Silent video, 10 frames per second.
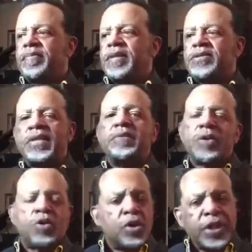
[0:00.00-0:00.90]
a sin,
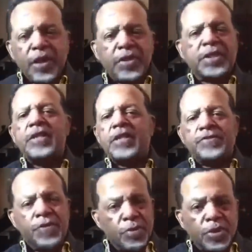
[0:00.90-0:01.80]
of course, heresy
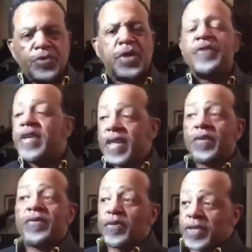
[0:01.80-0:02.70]
for most I think they
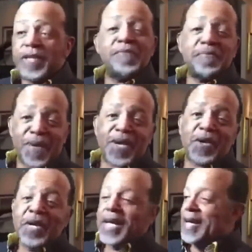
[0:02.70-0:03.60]
would have received me
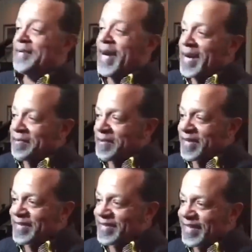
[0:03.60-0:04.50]
better if I had
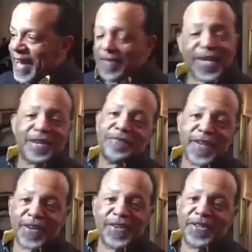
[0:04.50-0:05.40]
been having an
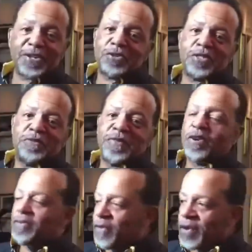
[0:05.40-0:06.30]
affair, an adulterous
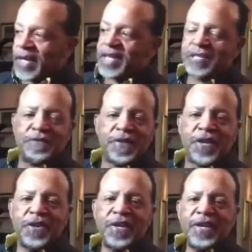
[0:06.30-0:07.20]
affair, or a fornication
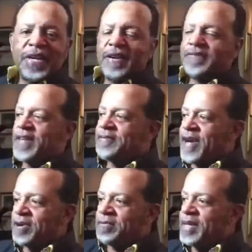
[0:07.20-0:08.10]
affair. If they
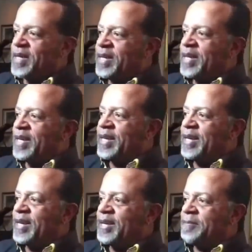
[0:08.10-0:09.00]
found me
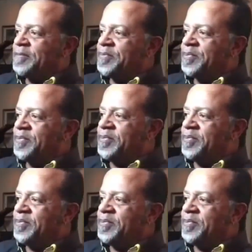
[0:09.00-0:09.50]
um,